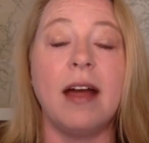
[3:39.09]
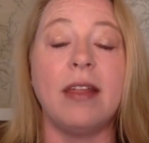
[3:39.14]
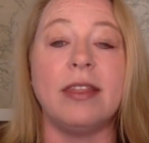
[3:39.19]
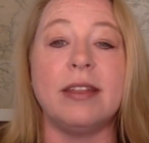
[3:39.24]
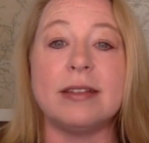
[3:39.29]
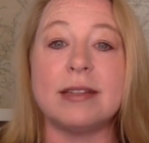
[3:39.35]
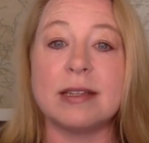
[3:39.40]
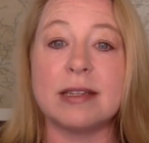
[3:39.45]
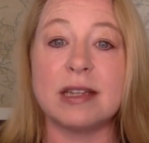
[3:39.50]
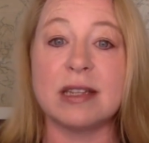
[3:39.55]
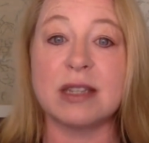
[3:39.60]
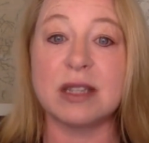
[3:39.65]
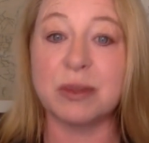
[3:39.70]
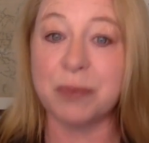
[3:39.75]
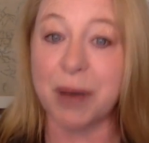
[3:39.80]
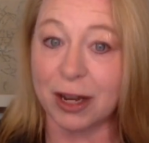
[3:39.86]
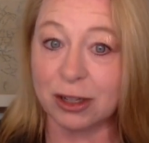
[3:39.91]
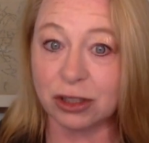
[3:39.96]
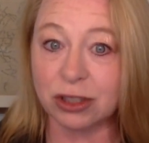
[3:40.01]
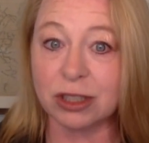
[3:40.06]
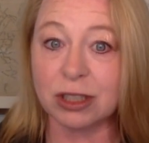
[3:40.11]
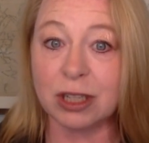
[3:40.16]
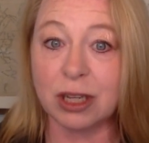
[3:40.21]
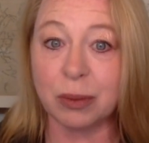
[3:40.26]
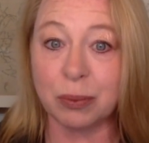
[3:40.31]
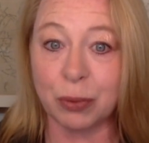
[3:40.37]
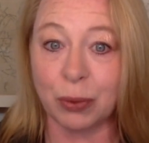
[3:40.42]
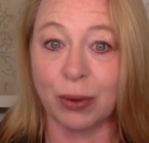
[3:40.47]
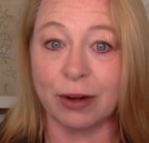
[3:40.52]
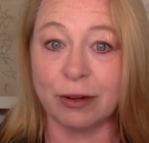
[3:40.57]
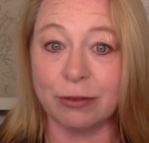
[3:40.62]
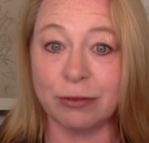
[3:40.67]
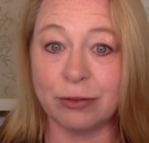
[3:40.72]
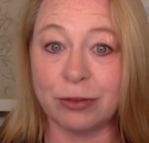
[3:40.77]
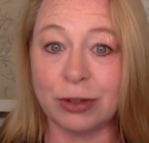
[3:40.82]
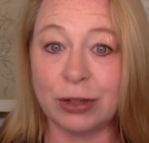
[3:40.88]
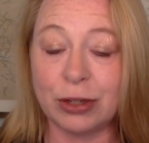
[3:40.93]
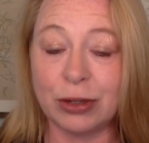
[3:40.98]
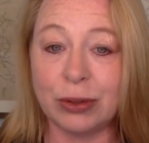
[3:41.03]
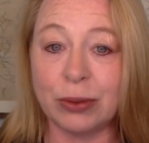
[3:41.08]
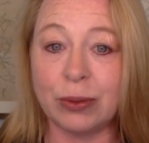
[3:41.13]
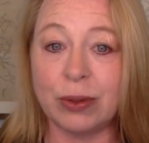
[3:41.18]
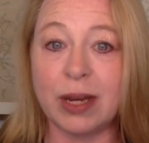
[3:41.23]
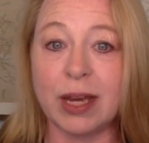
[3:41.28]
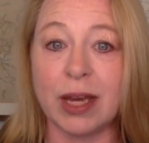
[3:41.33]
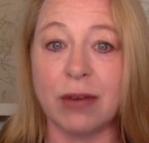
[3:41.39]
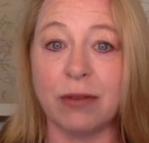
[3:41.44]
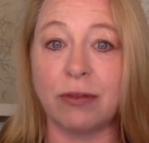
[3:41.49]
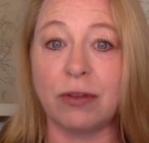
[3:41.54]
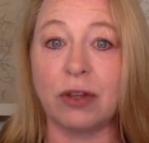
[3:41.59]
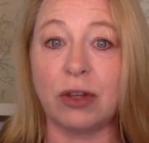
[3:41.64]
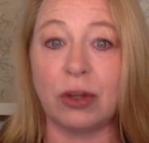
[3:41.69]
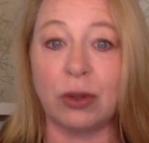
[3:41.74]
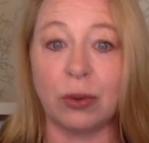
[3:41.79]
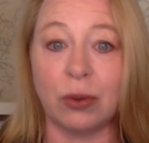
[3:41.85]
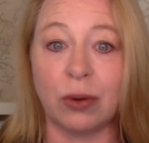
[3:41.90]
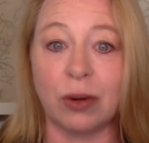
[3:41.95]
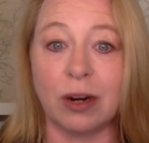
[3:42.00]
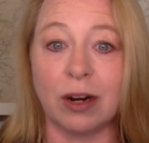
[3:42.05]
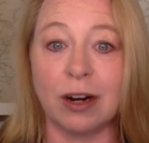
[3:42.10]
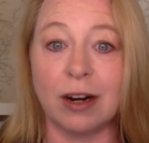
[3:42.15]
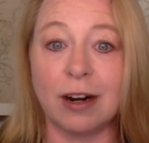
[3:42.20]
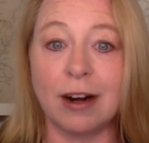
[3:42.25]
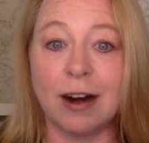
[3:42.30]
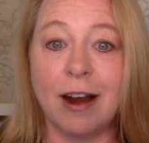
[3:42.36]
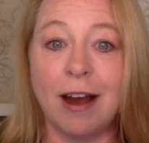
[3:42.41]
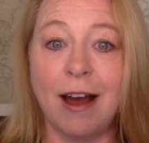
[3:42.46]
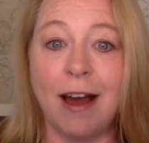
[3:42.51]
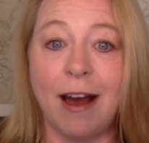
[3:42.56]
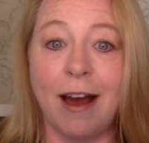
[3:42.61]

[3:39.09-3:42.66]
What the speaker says: This is especially important for you if your